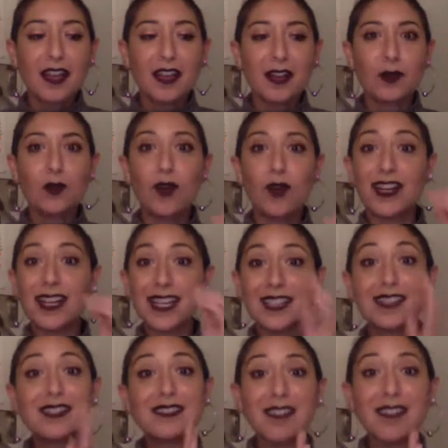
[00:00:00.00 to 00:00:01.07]
One
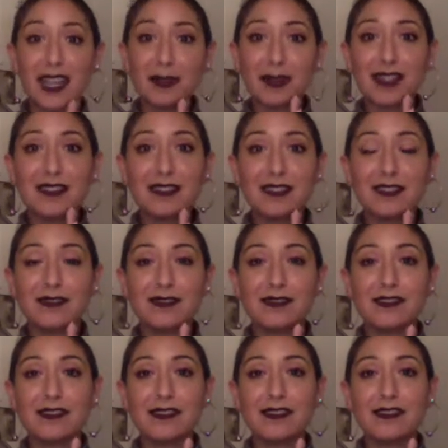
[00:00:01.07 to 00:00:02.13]
is alignment,
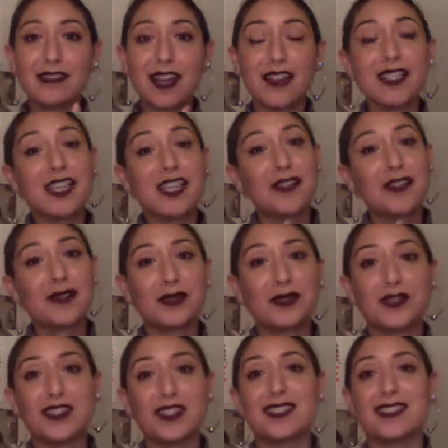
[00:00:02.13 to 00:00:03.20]
and the other is
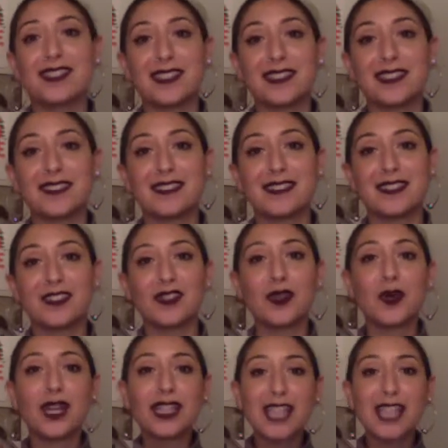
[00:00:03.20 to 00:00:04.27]
resistance.
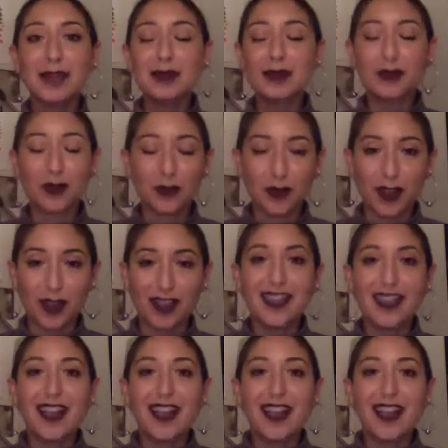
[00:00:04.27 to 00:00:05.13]
So alignment with what?